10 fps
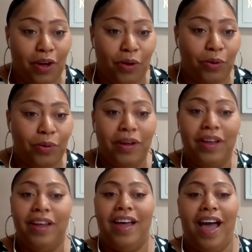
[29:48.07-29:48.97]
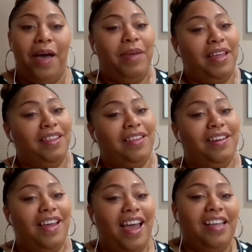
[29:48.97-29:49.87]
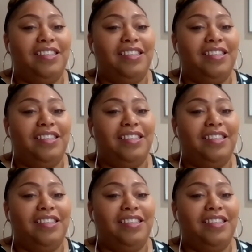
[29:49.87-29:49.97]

So, I mean,